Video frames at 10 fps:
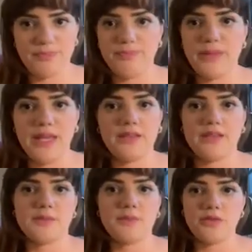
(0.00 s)
make
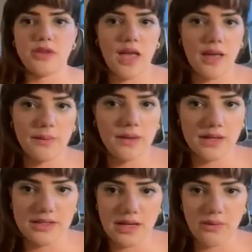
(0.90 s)
this movie happen
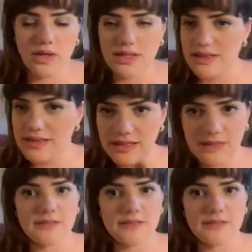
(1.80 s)
because I want to leave